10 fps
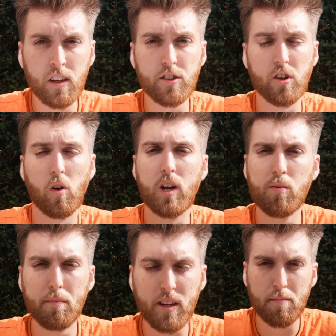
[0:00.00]
So, not only
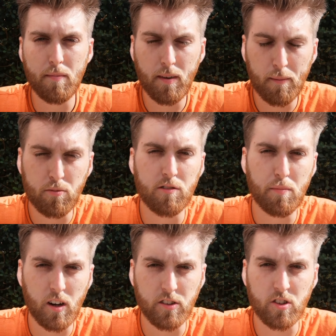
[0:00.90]
will a member of
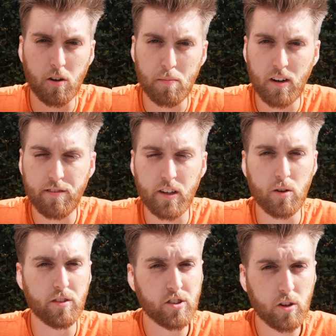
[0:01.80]
BioSoc benefit
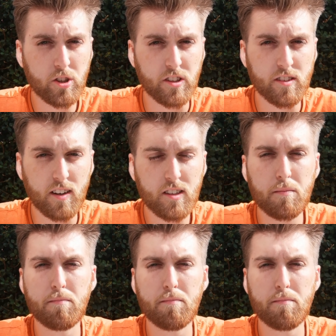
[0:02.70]
you on the social side,